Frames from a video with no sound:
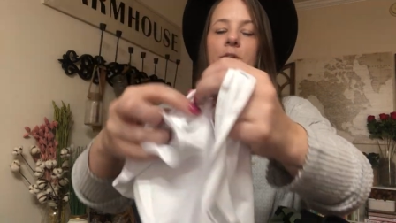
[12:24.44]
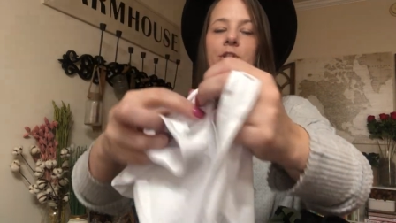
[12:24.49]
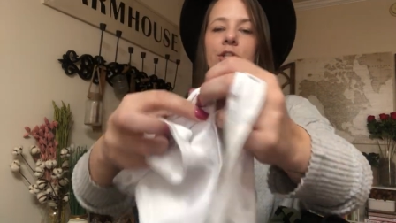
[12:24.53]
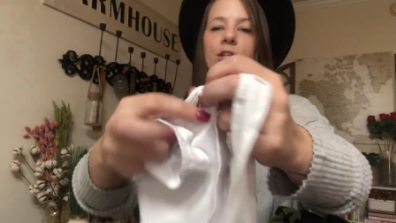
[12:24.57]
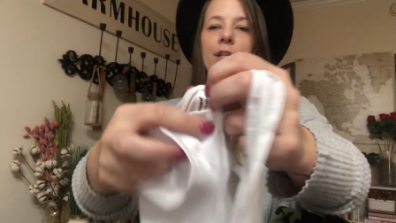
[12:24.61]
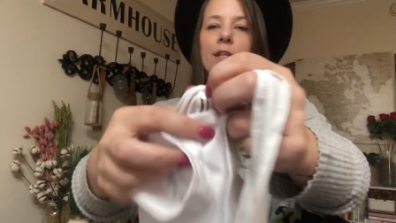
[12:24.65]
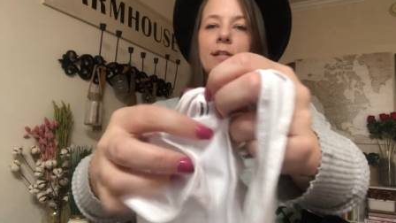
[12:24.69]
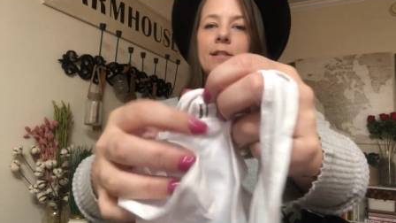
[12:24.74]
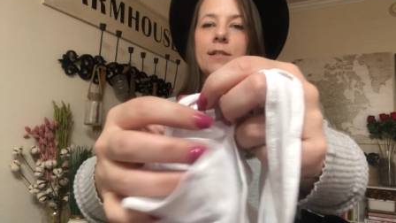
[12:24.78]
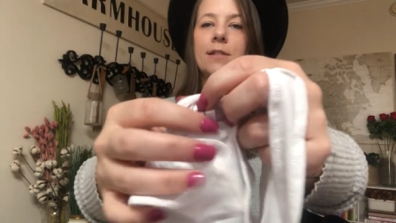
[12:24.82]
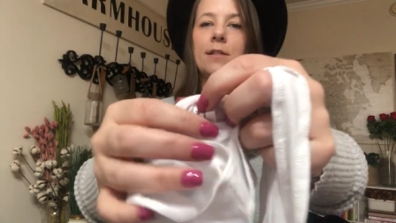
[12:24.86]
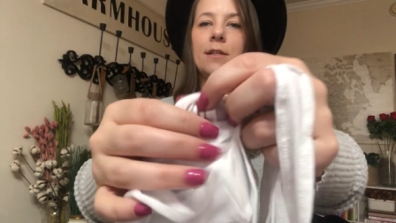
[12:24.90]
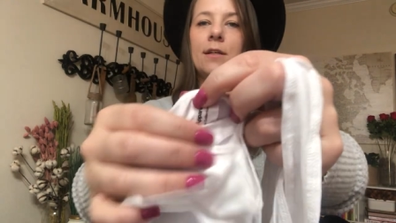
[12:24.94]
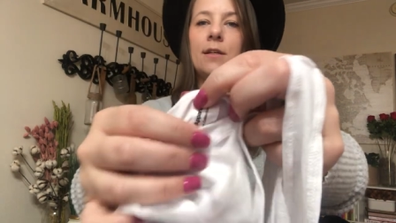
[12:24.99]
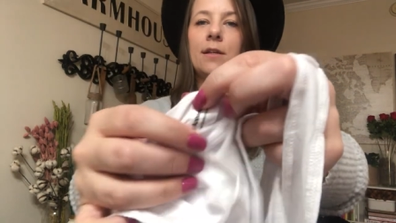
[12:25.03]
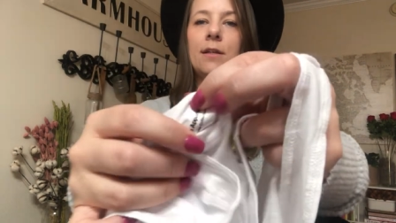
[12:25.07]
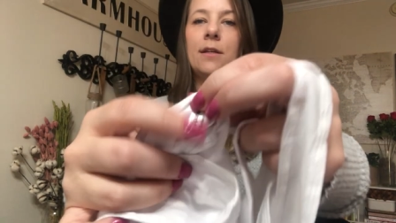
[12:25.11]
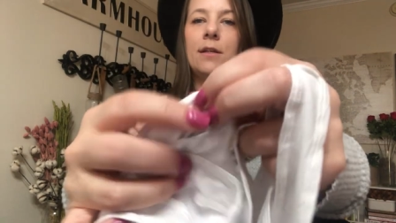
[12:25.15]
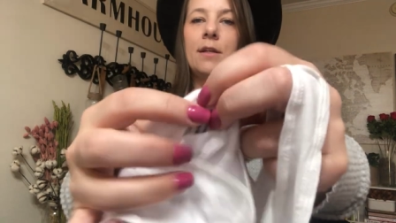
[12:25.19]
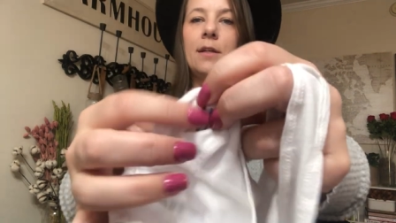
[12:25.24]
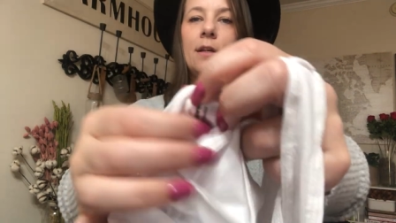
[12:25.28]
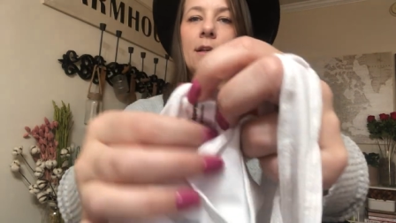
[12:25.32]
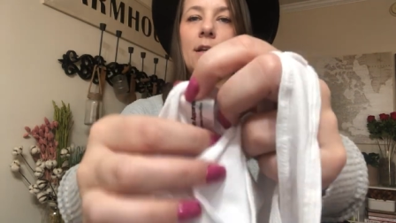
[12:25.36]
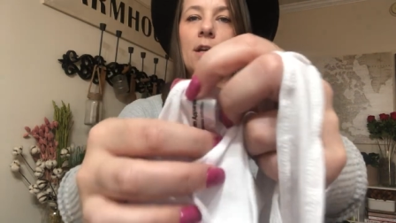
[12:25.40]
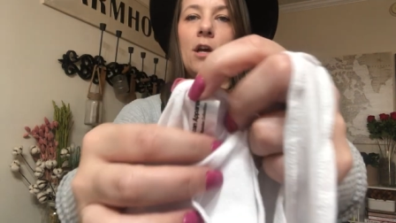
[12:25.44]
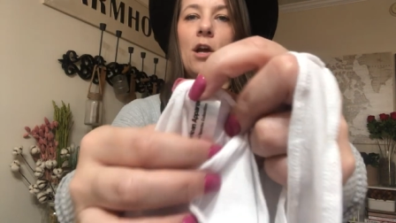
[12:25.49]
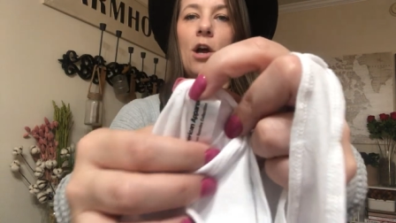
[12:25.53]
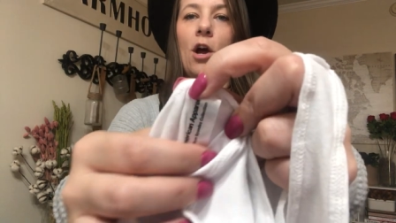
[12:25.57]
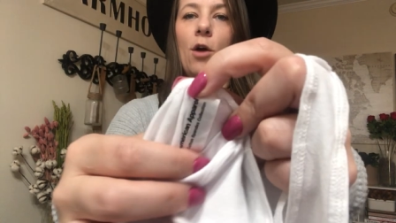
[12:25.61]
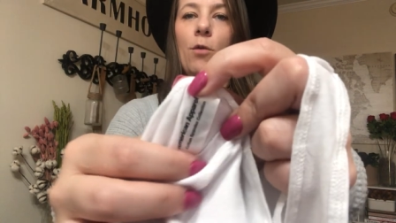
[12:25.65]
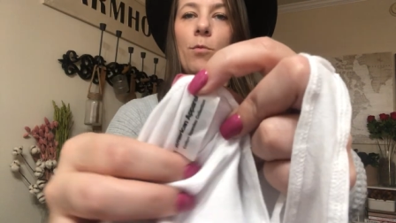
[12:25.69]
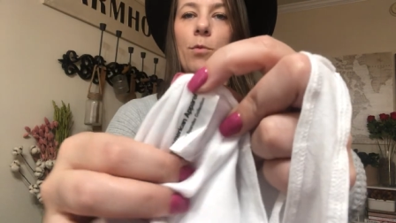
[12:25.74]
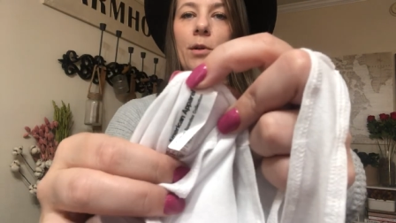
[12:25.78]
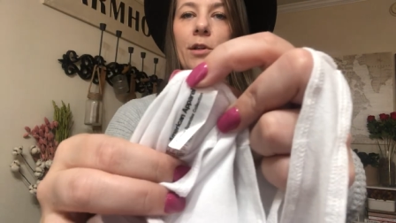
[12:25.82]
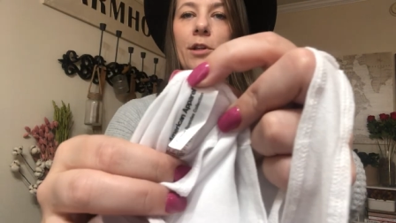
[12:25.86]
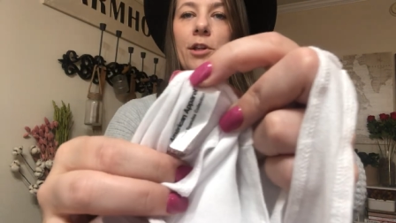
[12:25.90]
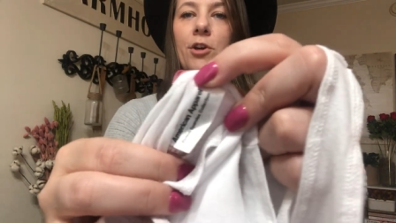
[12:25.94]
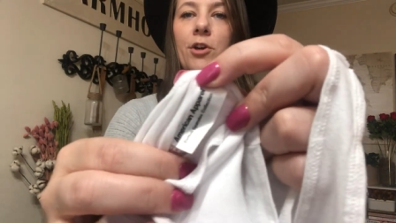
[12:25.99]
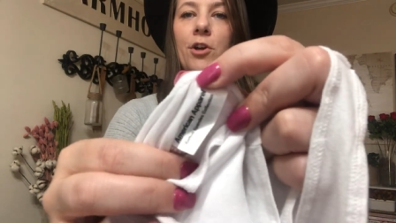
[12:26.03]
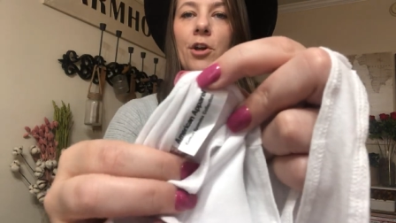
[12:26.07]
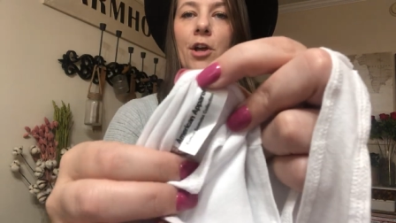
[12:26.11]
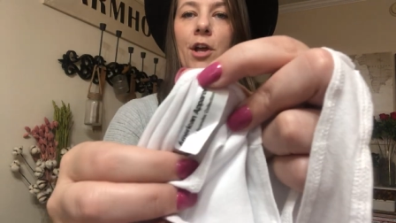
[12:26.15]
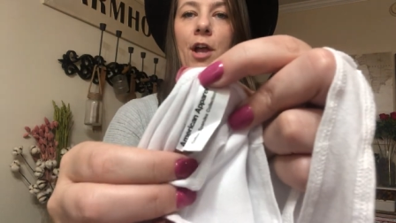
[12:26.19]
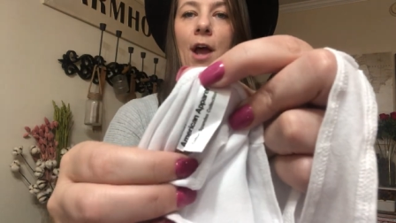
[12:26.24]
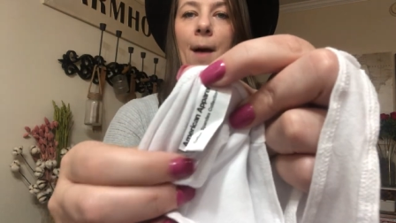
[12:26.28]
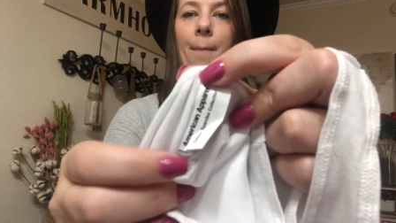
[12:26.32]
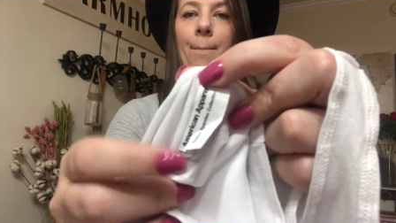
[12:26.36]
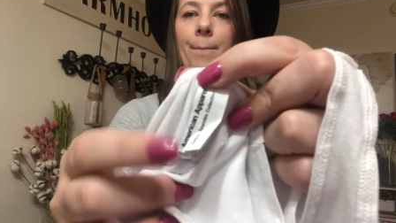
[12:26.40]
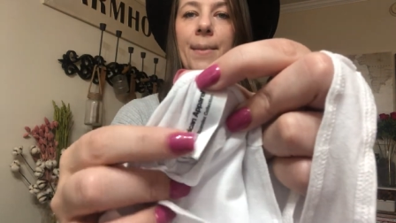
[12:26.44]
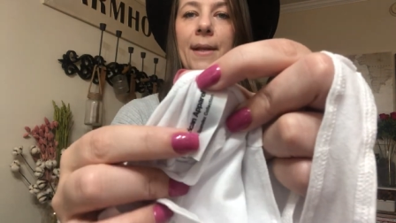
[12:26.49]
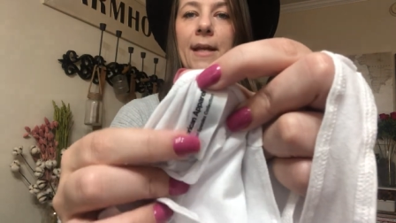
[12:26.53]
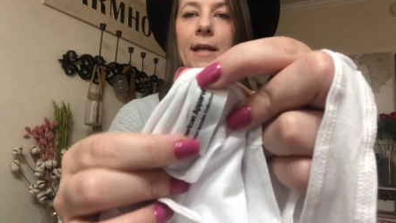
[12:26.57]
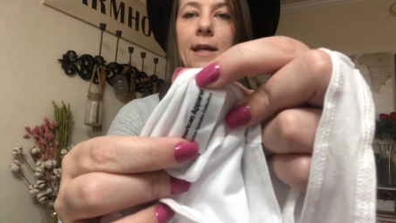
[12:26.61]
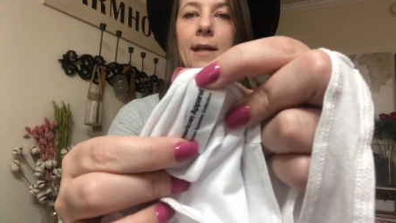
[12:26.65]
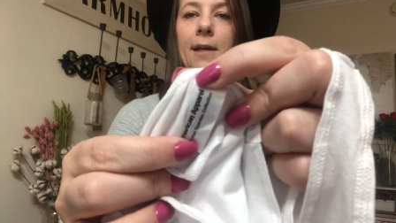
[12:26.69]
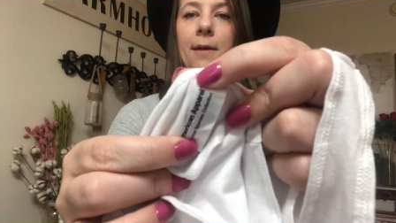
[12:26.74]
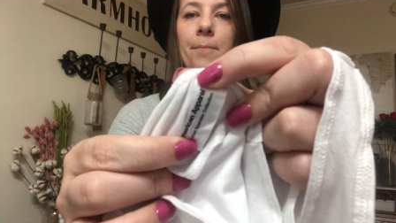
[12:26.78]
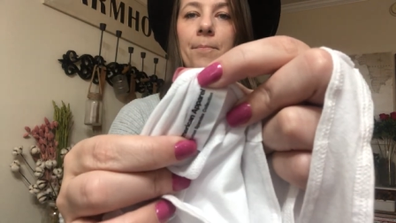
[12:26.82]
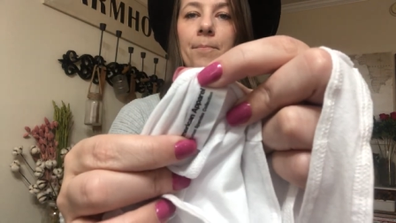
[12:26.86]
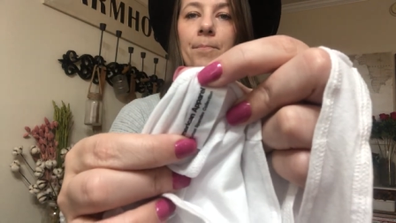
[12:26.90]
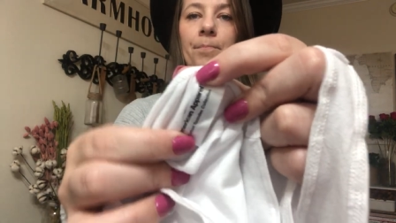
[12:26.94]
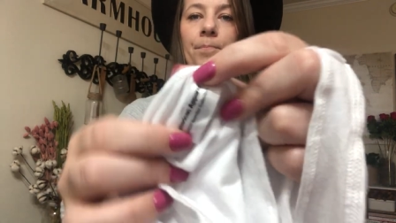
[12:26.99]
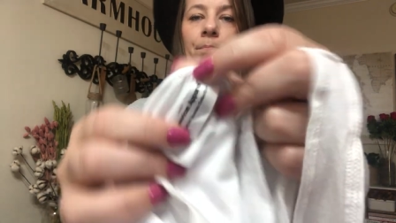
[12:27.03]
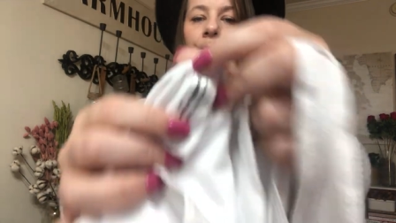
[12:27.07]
which is a really good company.